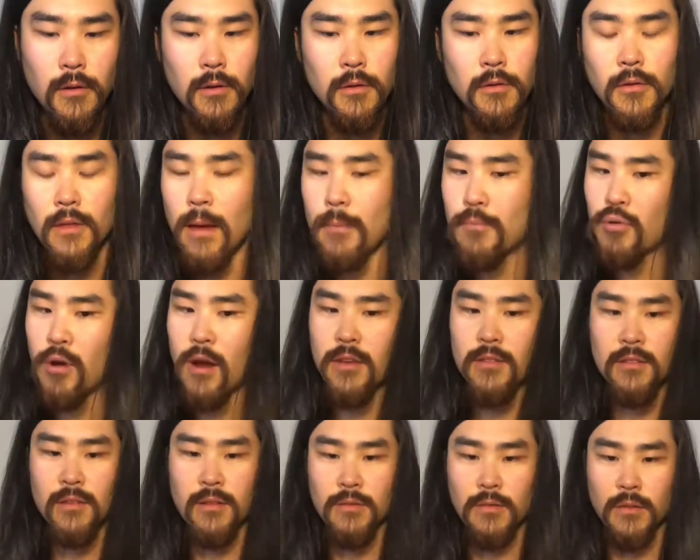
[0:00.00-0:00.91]
So that
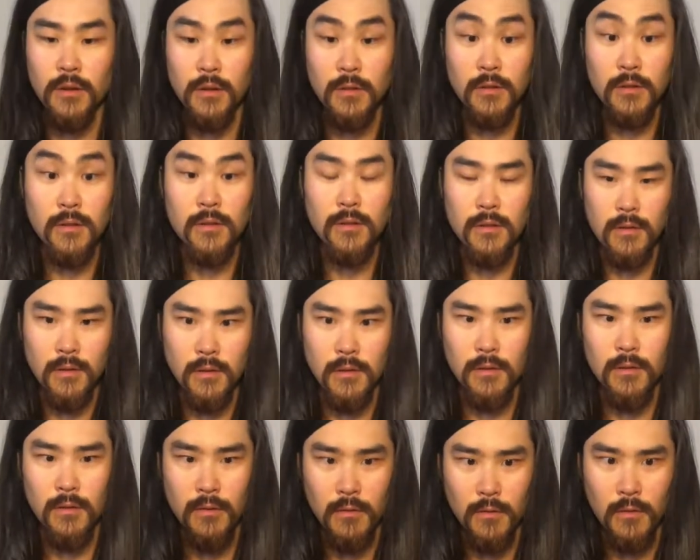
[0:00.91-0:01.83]
price difference
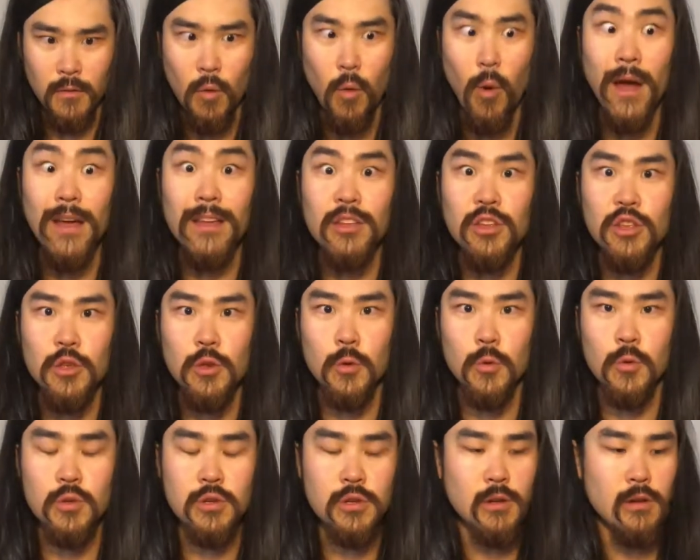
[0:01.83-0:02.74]
is quite
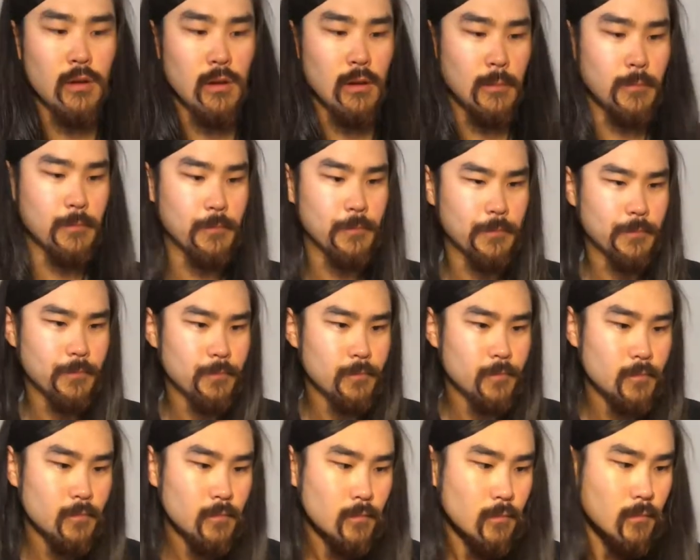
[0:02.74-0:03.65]
huge.
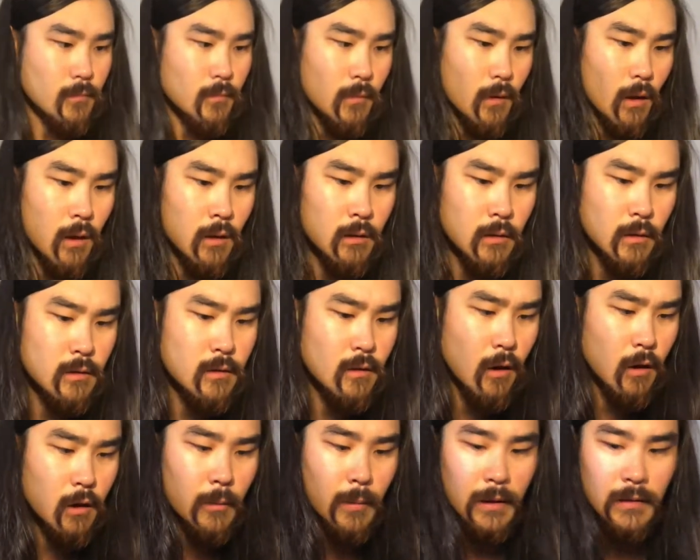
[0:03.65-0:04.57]
Let's
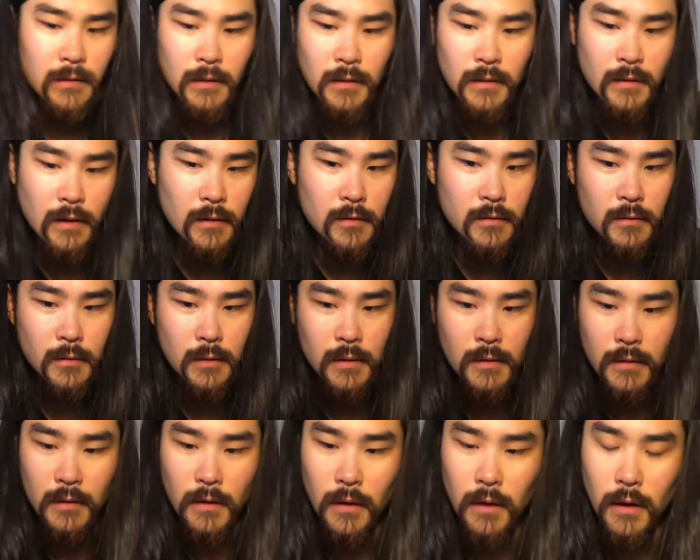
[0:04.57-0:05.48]
talk about the
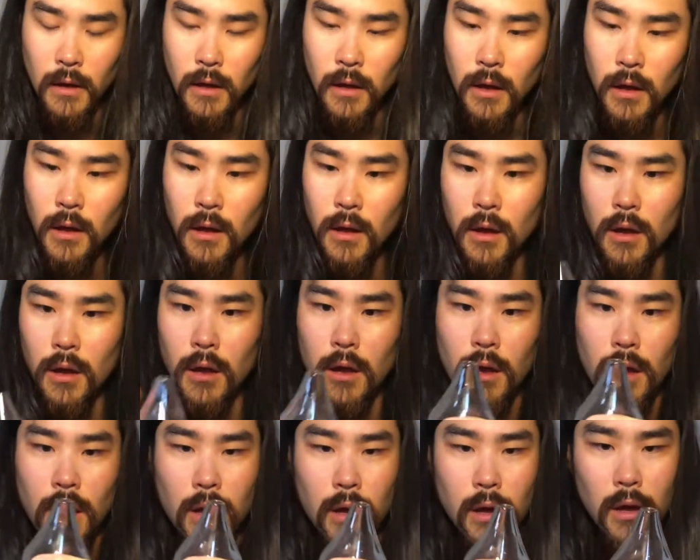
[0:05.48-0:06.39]
accessories.
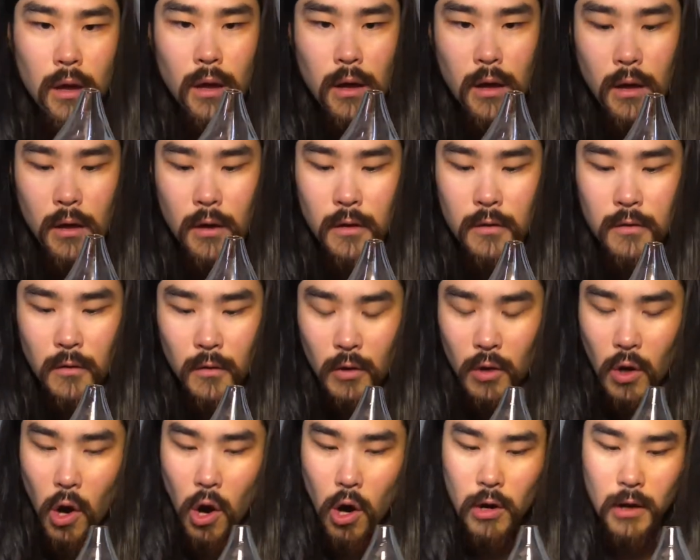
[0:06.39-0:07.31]
So
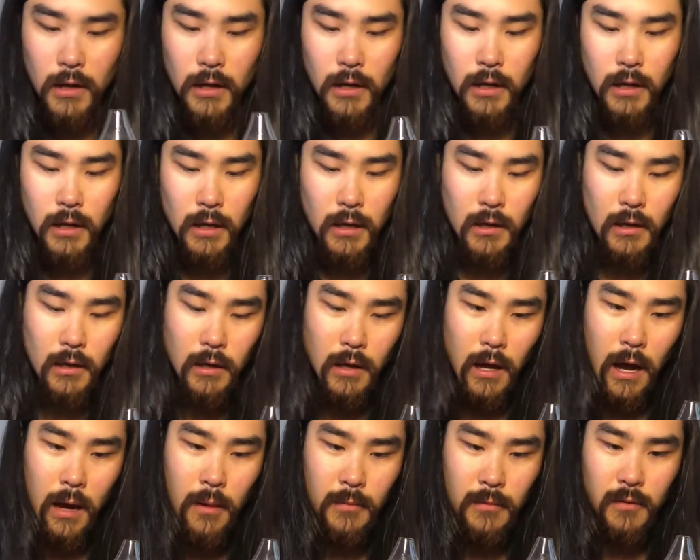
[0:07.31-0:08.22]
the Carta
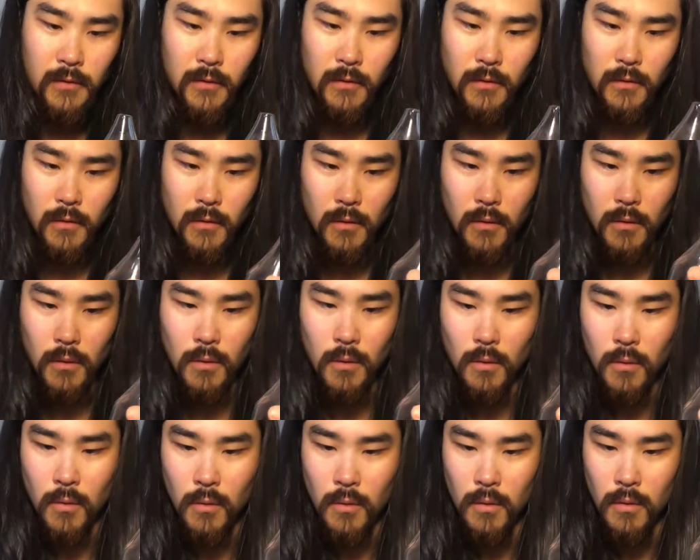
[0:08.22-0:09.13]
comes
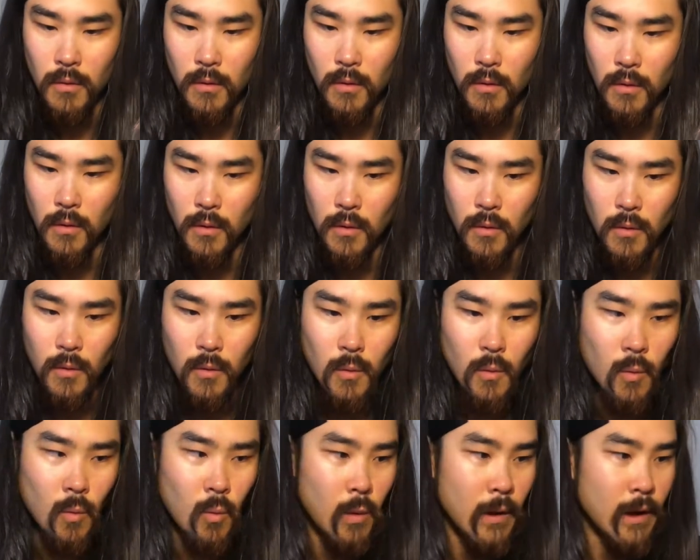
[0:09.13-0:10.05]

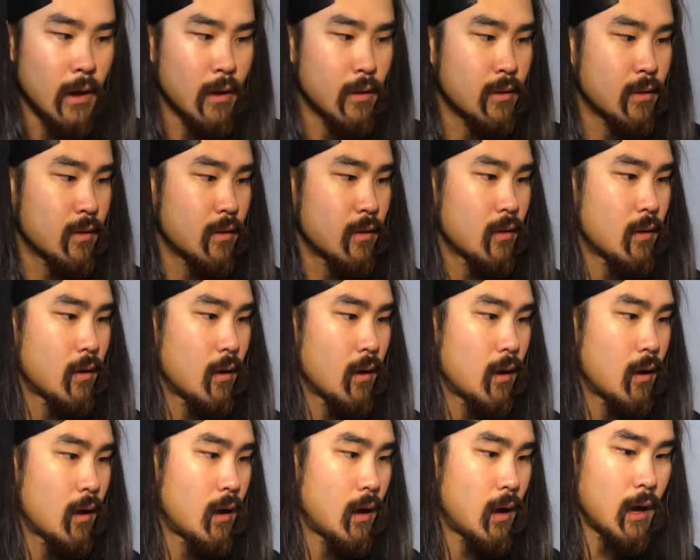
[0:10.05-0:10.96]
with
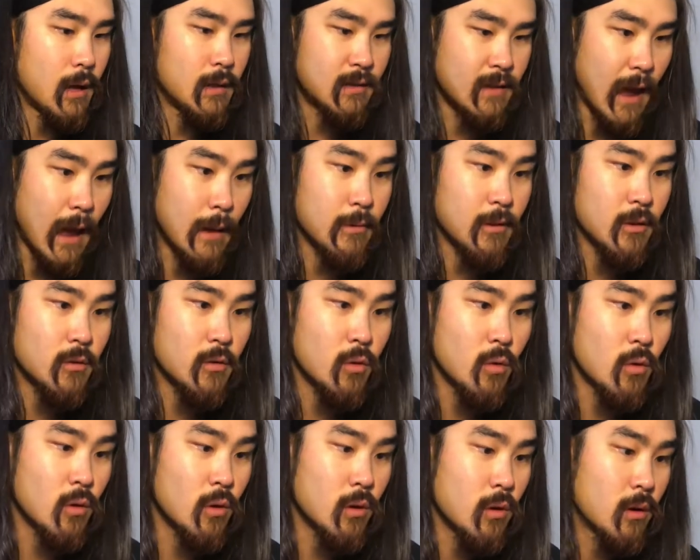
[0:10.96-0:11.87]
dabbing
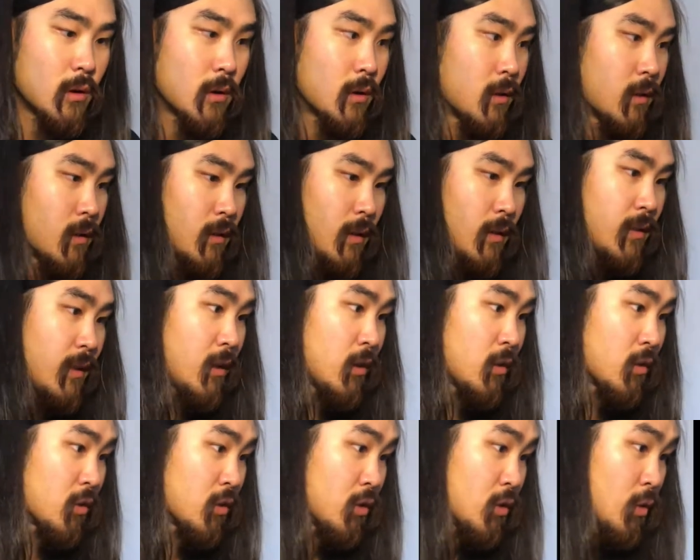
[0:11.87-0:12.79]
tool that they
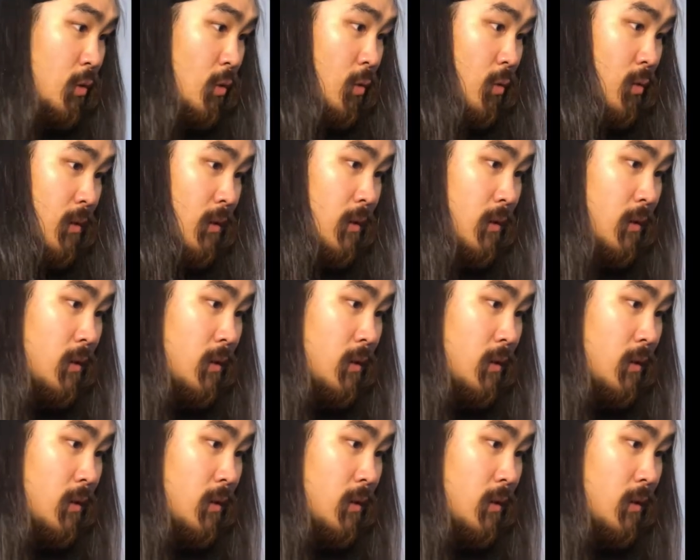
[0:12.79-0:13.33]
include.